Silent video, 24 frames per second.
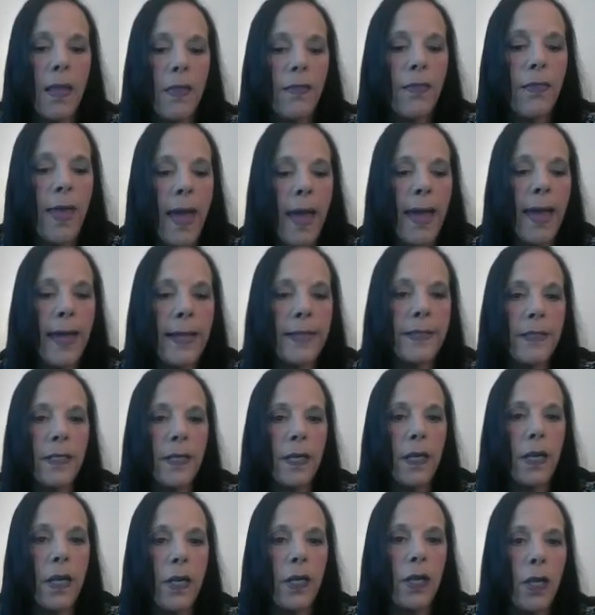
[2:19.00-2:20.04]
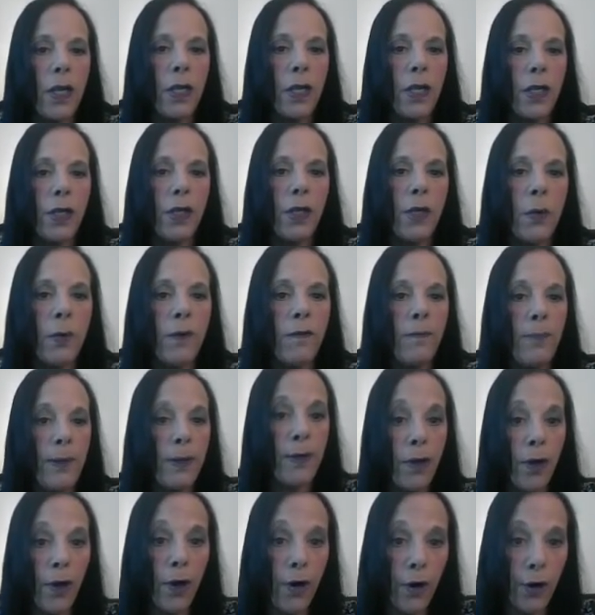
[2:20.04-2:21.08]
that you have
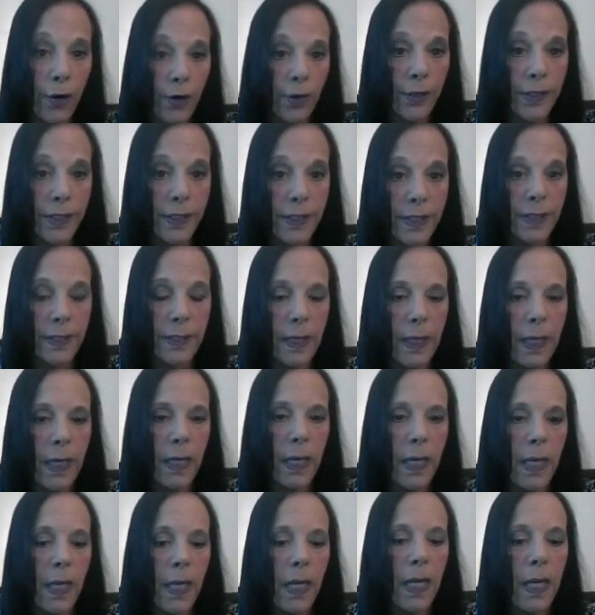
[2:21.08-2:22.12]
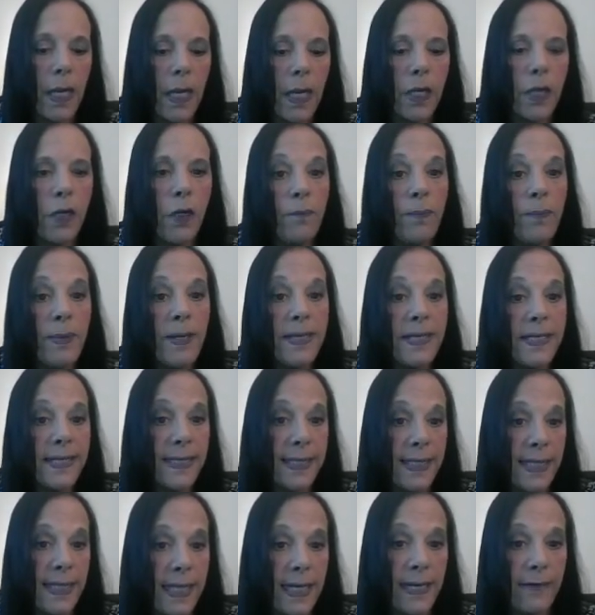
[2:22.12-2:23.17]
been hurt, you've been
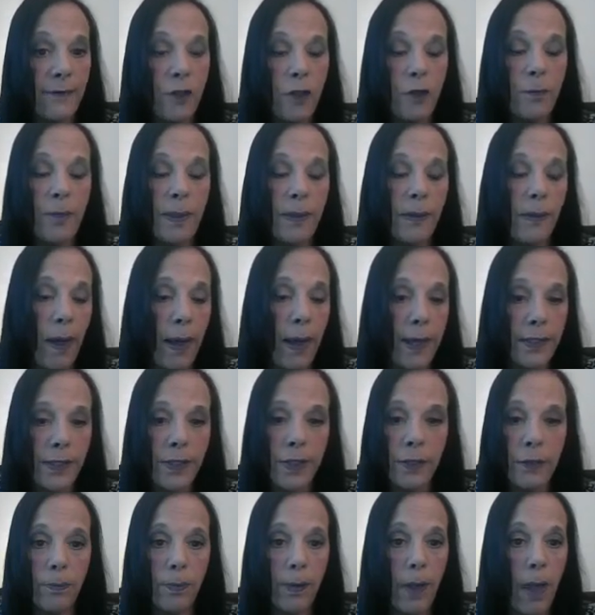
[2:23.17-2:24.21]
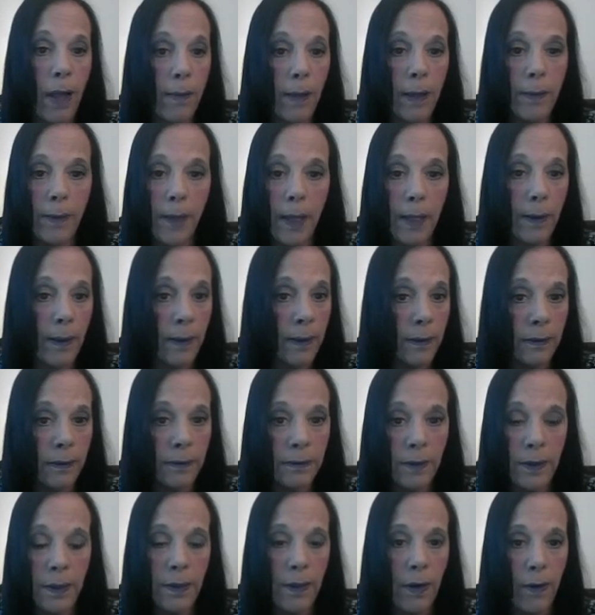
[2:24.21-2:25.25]
deceived, you've been lied to, blah, blah, blah,
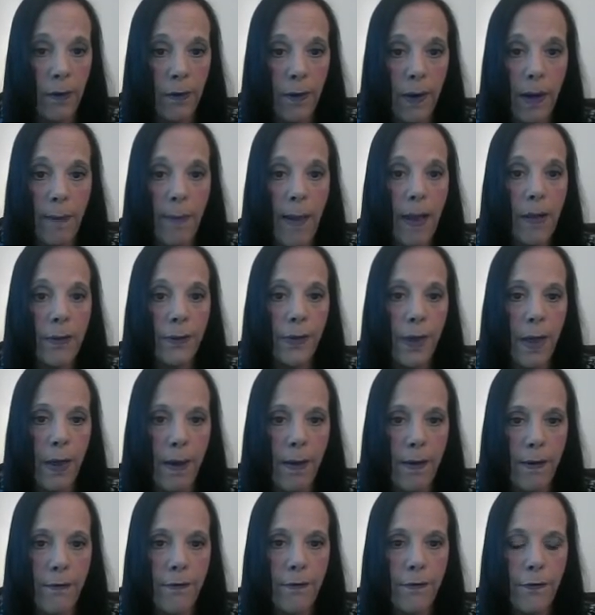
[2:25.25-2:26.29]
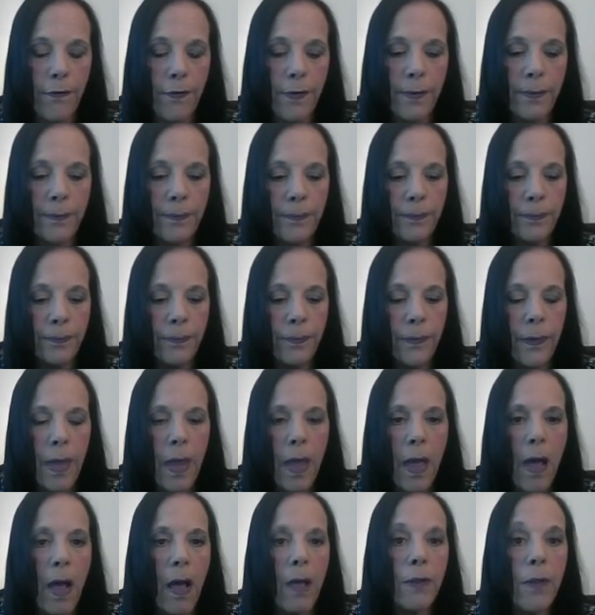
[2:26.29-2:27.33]
about love.
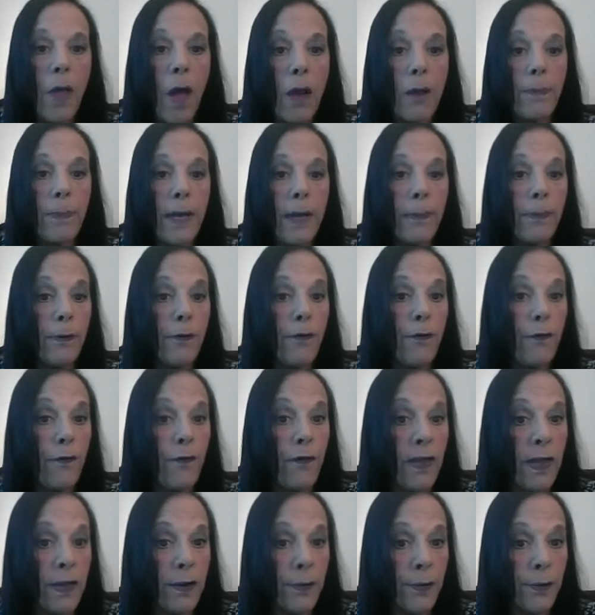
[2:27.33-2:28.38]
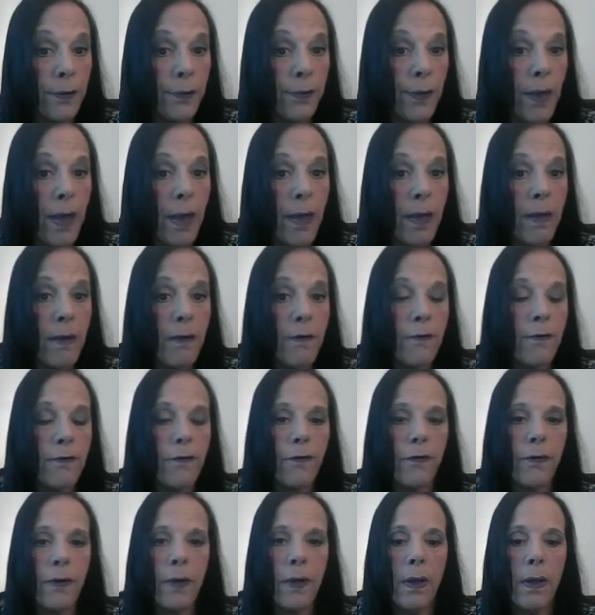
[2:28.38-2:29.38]
A lot of people fear love.